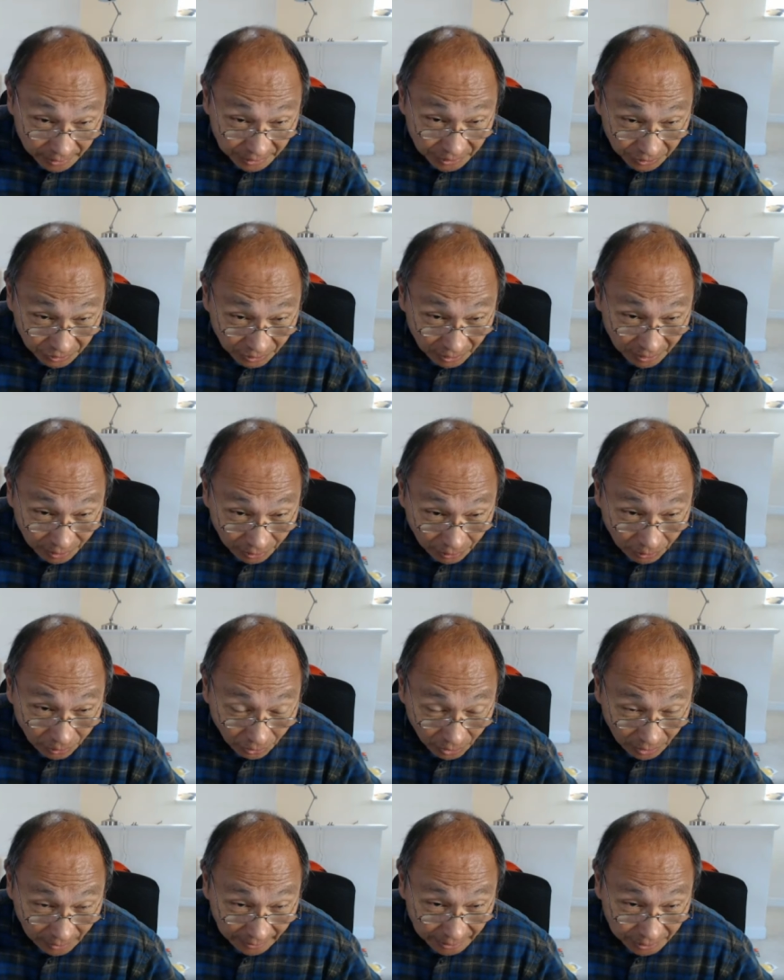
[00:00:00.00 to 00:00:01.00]
strong
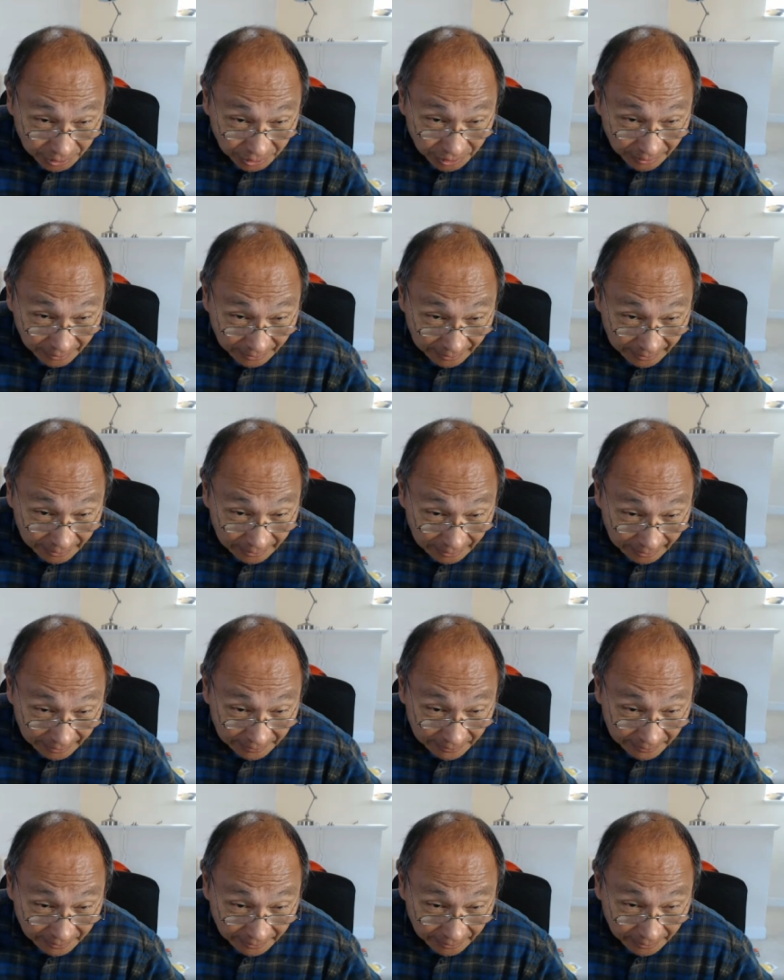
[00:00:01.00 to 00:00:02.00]
correlation that I
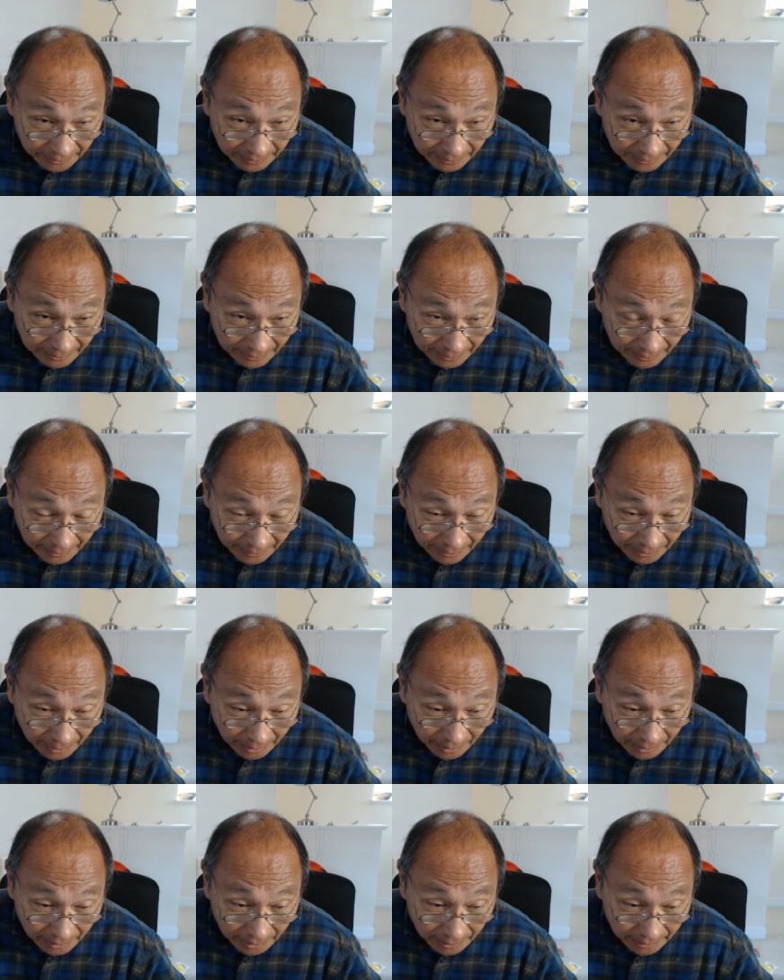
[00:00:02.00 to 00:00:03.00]
think
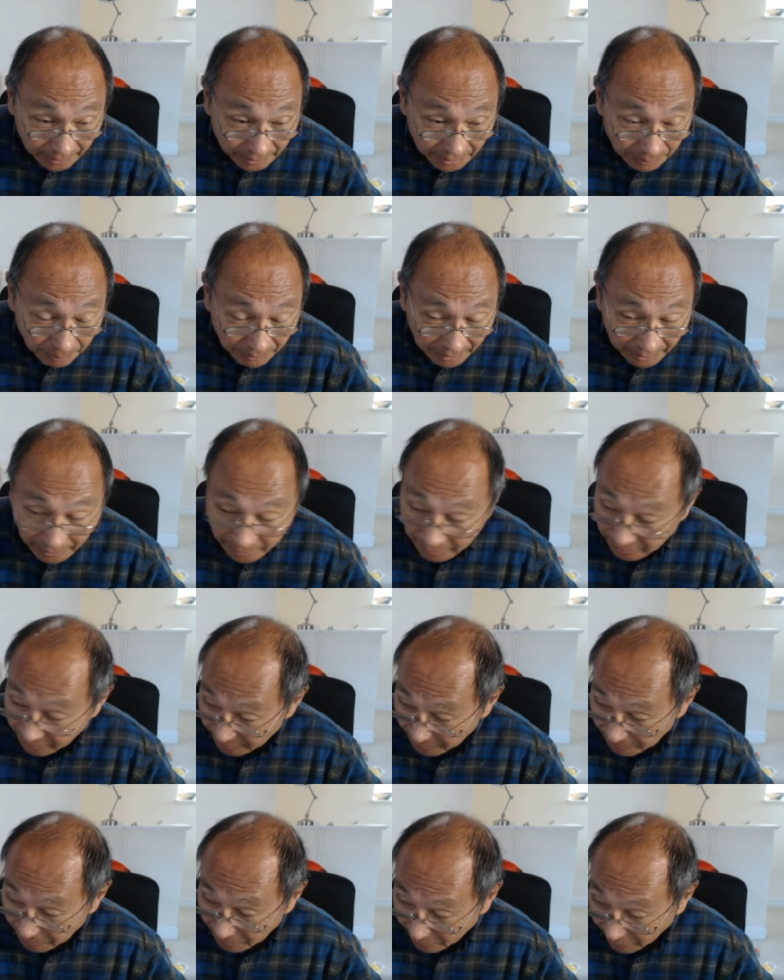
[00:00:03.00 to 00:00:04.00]
uh,
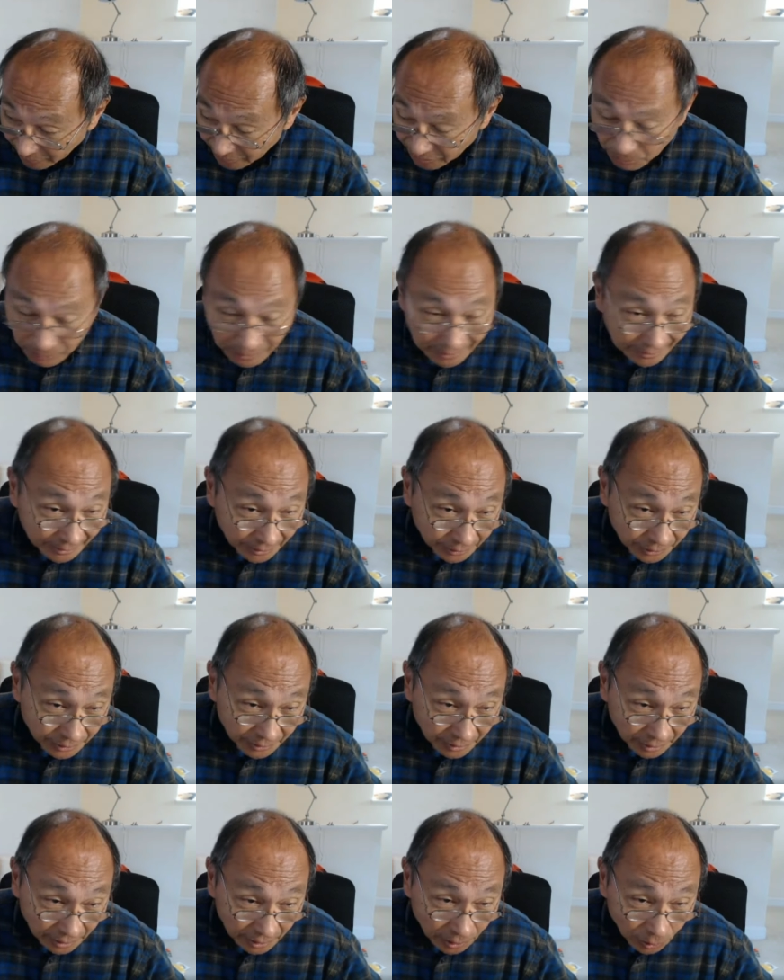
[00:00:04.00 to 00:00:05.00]
explains. You know, it's related to
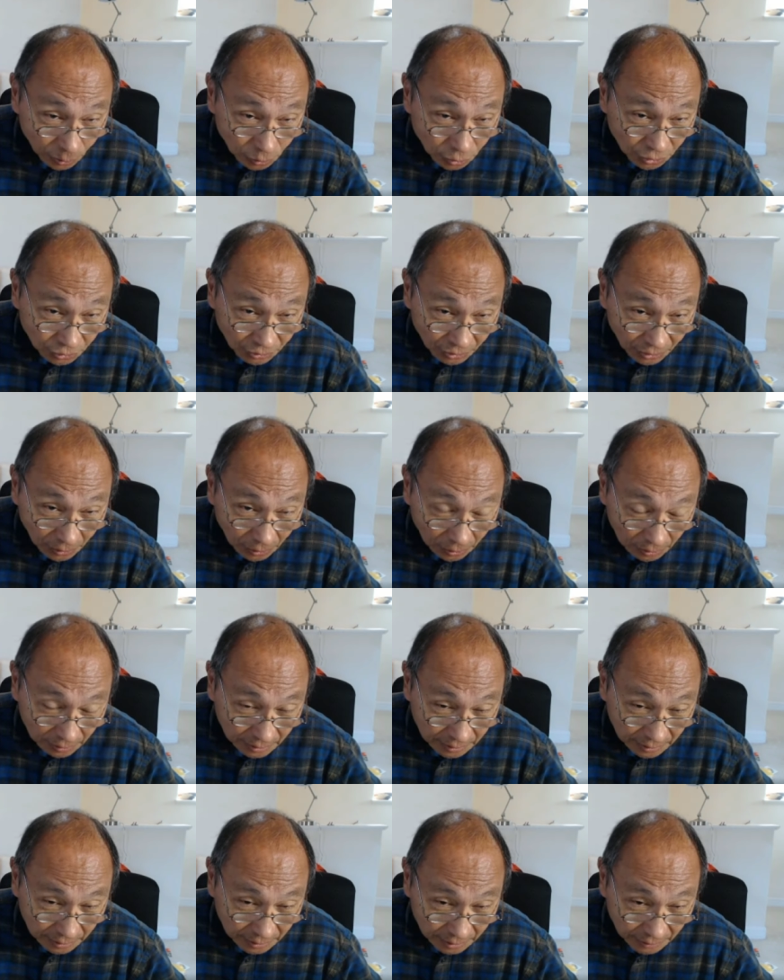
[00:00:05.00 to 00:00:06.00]
the cultural
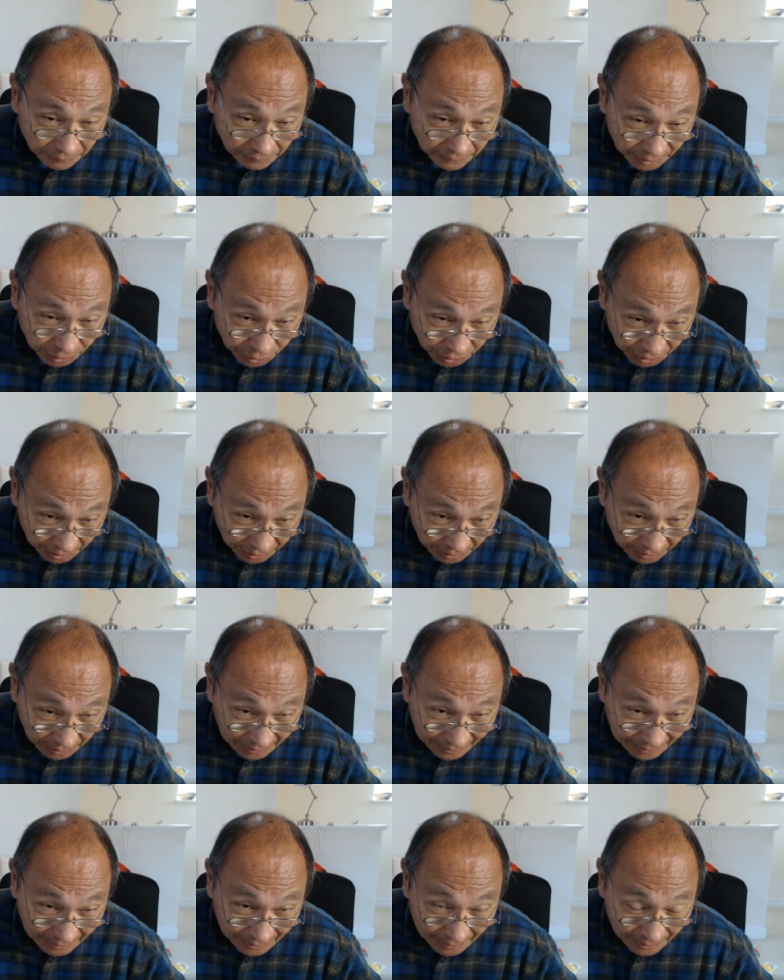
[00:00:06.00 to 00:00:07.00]
division
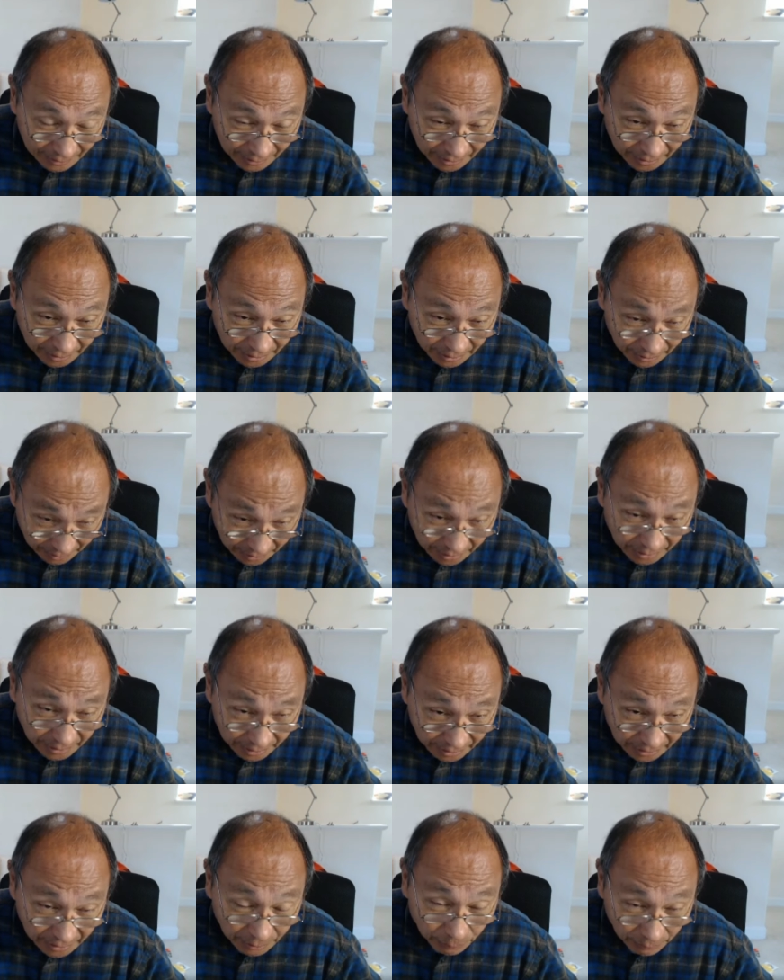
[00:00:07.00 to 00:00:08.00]

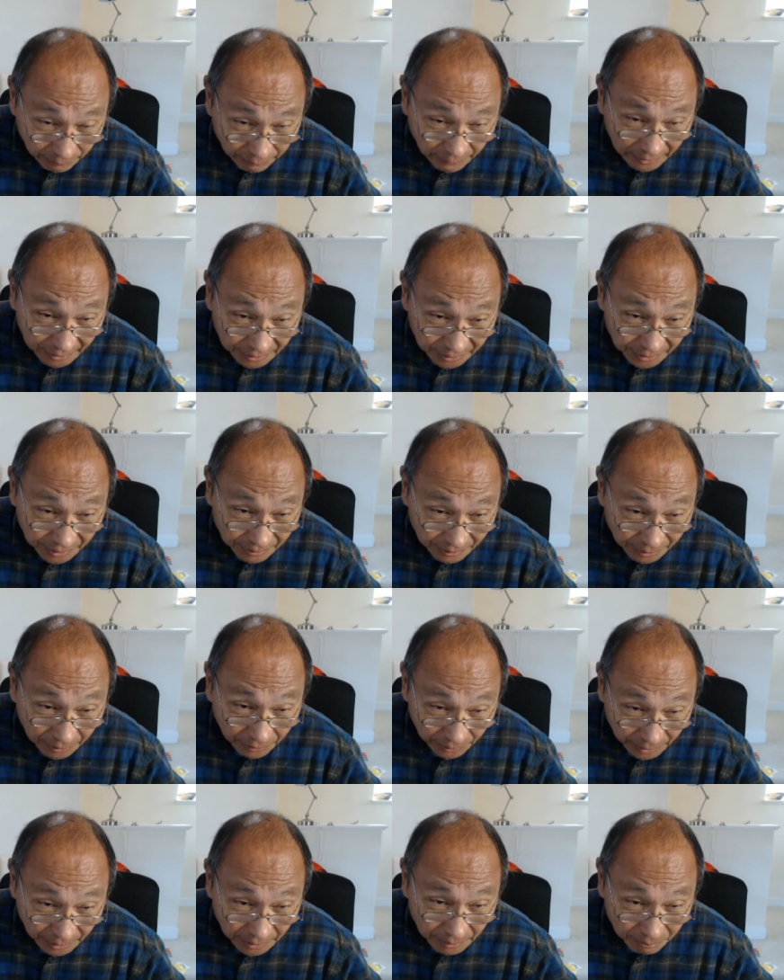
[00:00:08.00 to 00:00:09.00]
it, it reflects, you know,
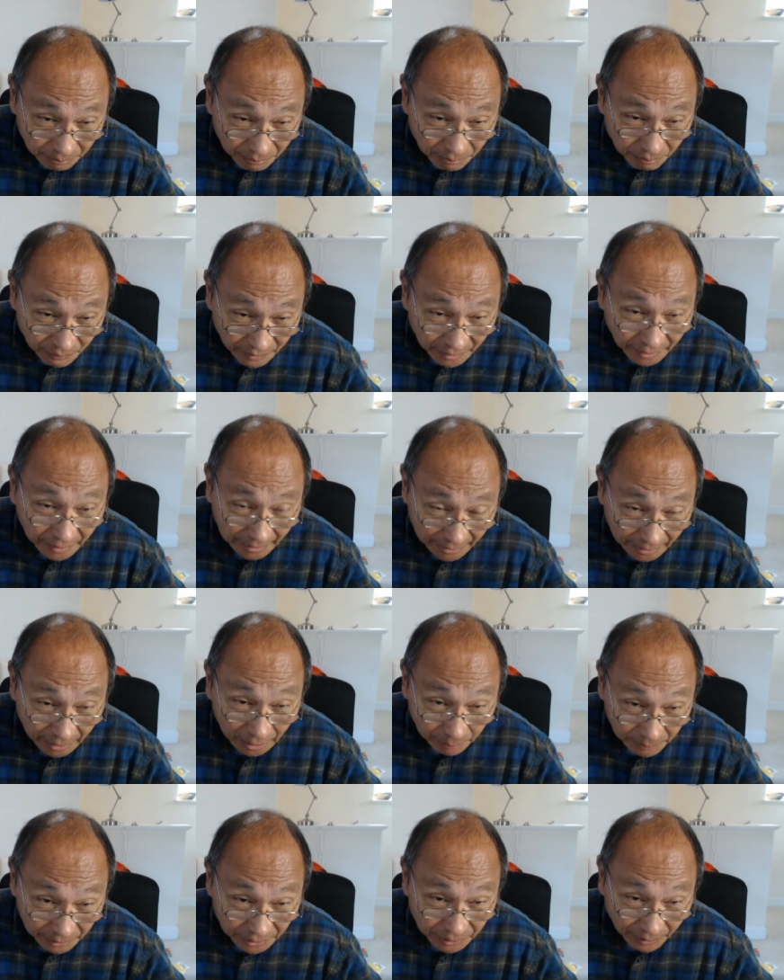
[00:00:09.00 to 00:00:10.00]
the
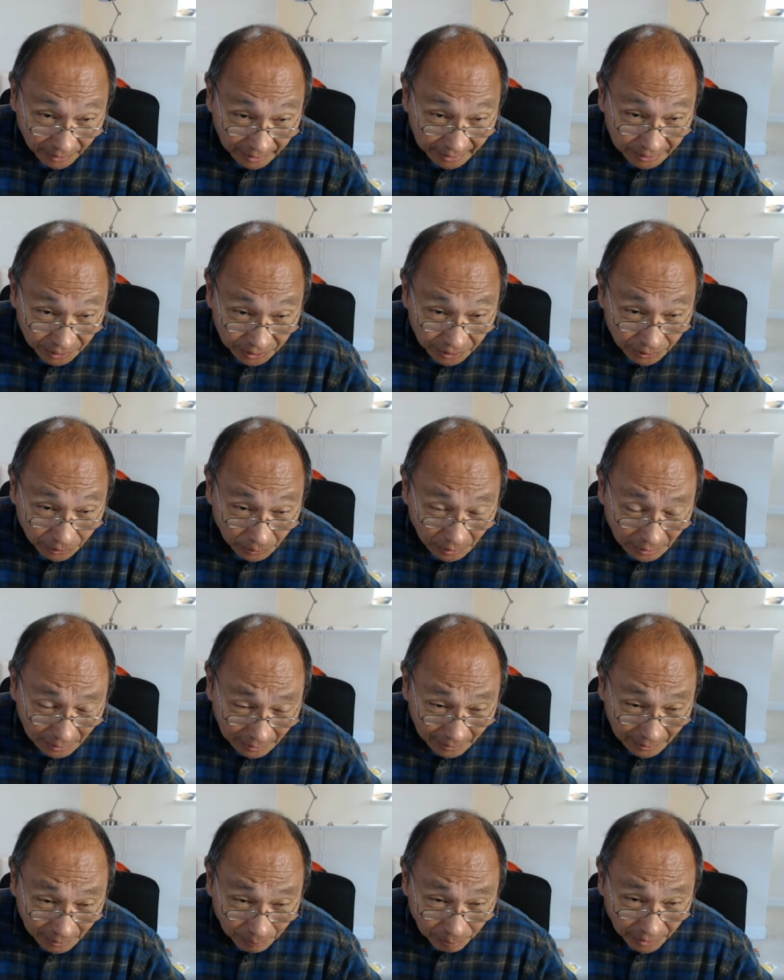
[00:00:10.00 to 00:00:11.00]
economy, right? So
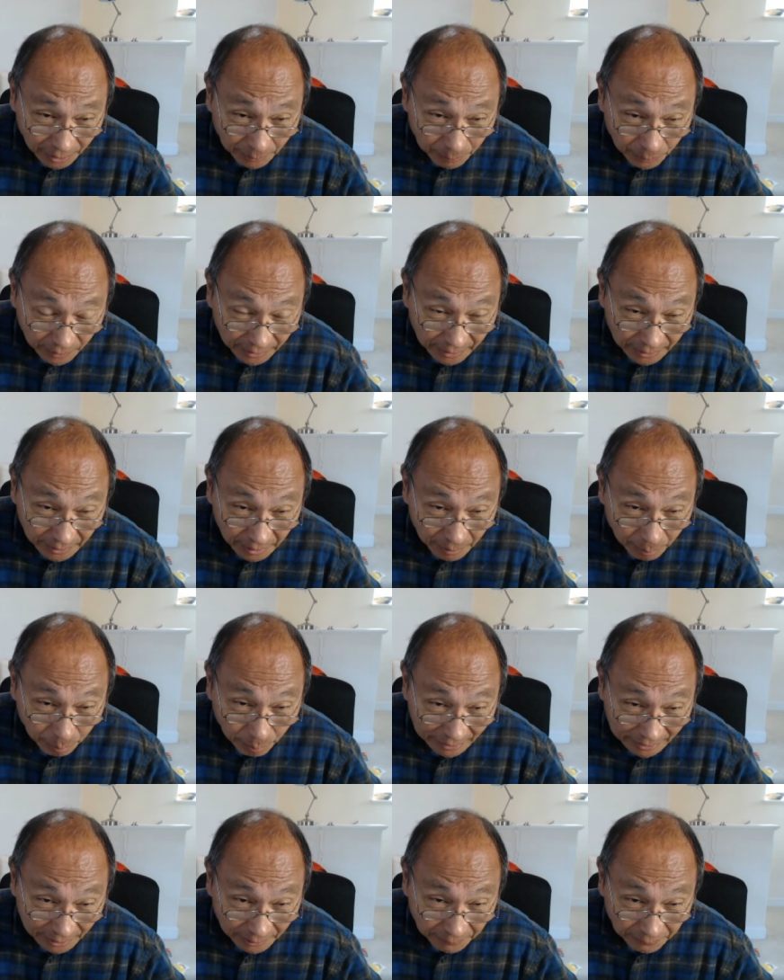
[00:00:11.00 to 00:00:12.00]
people that can
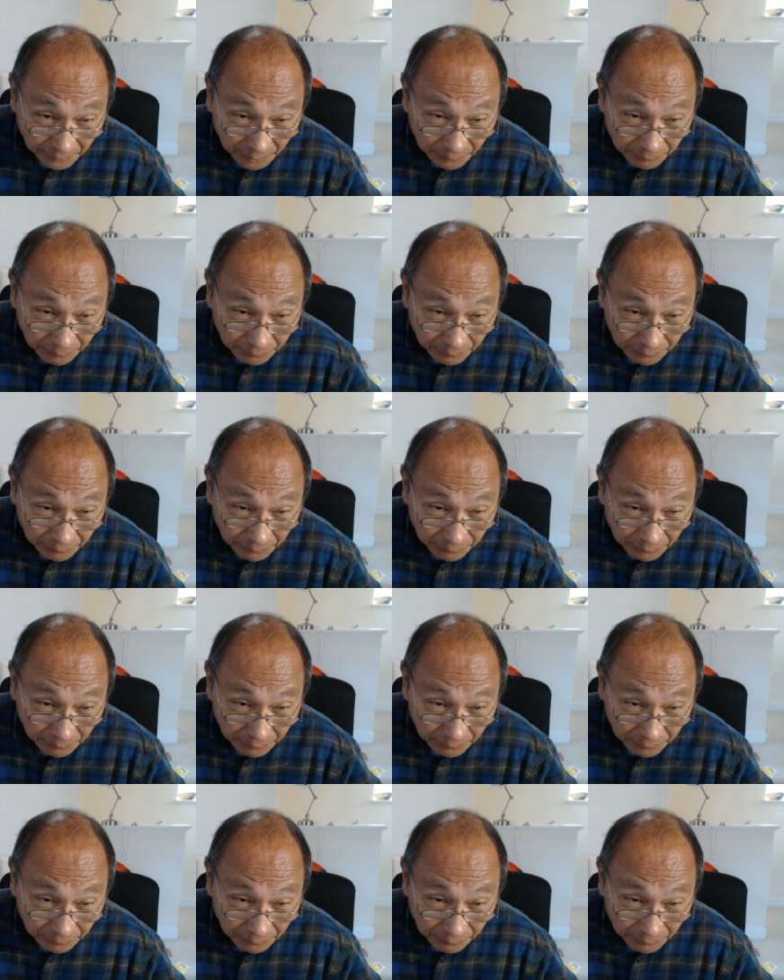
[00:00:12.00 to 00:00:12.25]
benefit